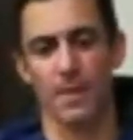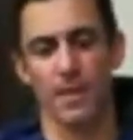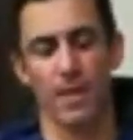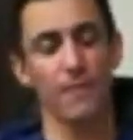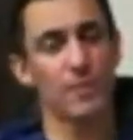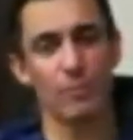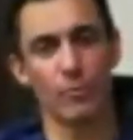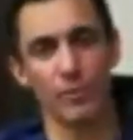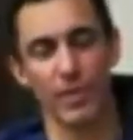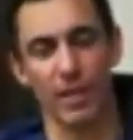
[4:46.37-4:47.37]
If someone
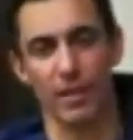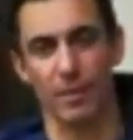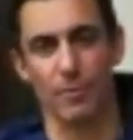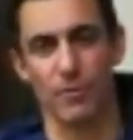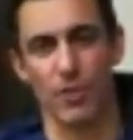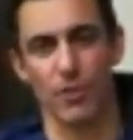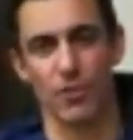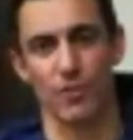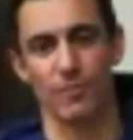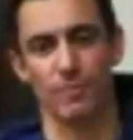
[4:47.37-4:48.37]
were to get
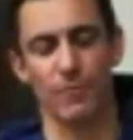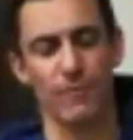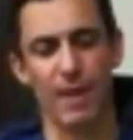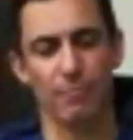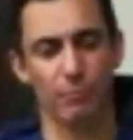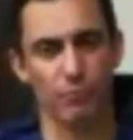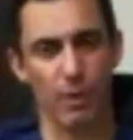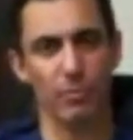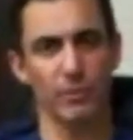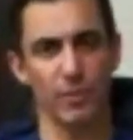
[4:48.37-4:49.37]
liposuction, the fat
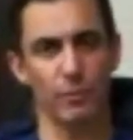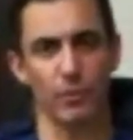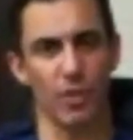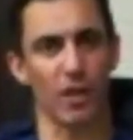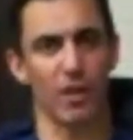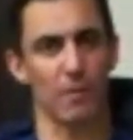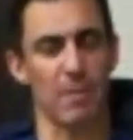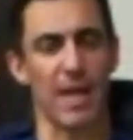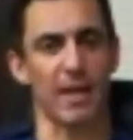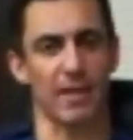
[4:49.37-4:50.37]
probably would not come
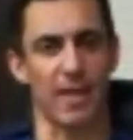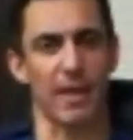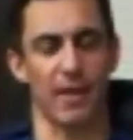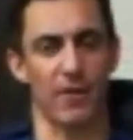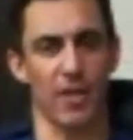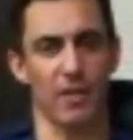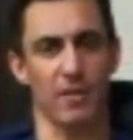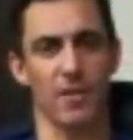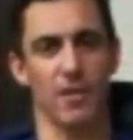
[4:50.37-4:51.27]
back in that area,